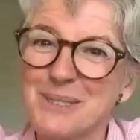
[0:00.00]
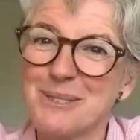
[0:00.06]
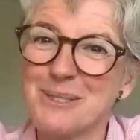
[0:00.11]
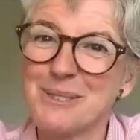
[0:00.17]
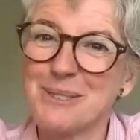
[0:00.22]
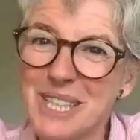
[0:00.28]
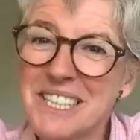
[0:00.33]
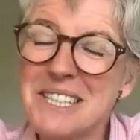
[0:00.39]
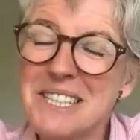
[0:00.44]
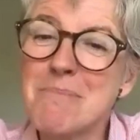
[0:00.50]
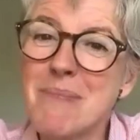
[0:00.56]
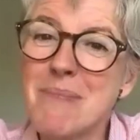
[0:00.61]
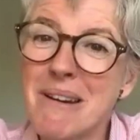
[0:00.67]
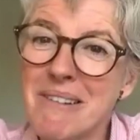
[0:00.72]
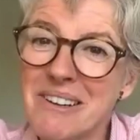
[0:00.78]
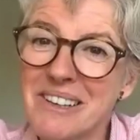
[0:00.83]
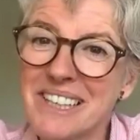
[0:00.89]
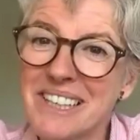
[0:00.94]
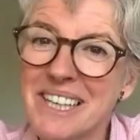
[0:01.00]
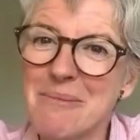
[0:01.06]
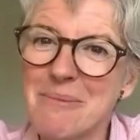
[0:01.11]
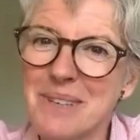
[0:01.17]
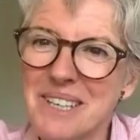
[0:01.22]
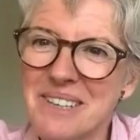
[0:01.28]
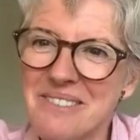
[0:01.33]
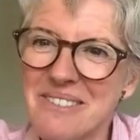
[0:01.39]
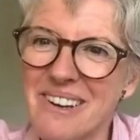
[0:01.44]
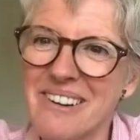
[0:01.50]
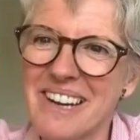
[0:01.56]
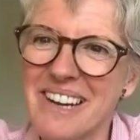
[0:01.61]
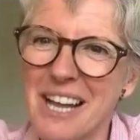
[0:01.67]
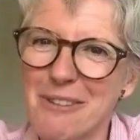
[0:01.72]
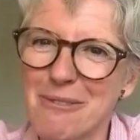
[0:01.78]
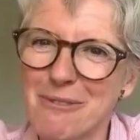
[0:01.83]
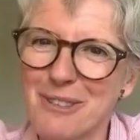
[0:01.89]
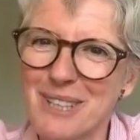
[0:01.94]
Perhaps looking in the mirror can be a
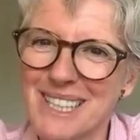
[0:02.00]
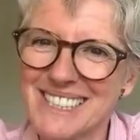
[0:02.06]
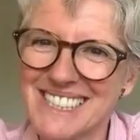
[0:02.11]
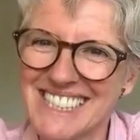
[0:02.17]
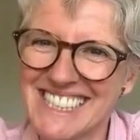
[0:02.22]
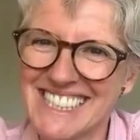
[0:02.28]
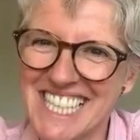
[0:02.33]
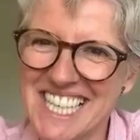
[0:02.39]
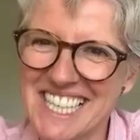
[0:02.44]
very helpful